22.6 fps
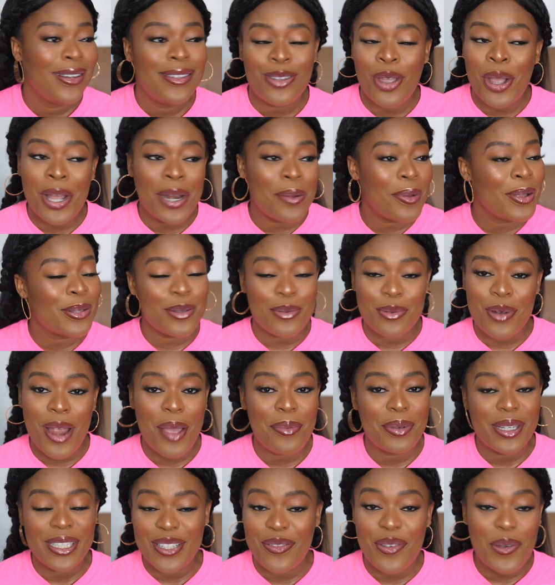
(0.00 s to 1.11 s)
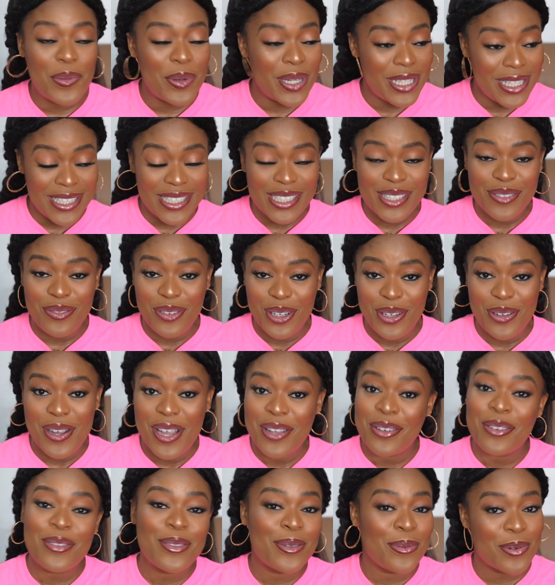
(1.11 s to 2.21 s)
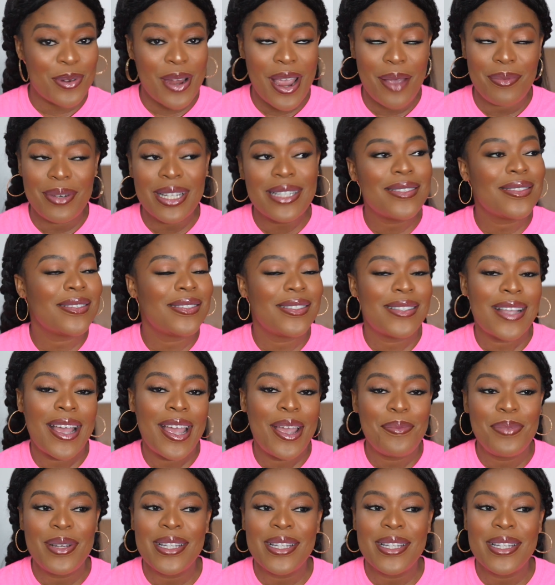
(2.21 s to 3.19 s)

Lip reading: Talking about subscribers, if you're watching this video and you're not subscribed, this is the time.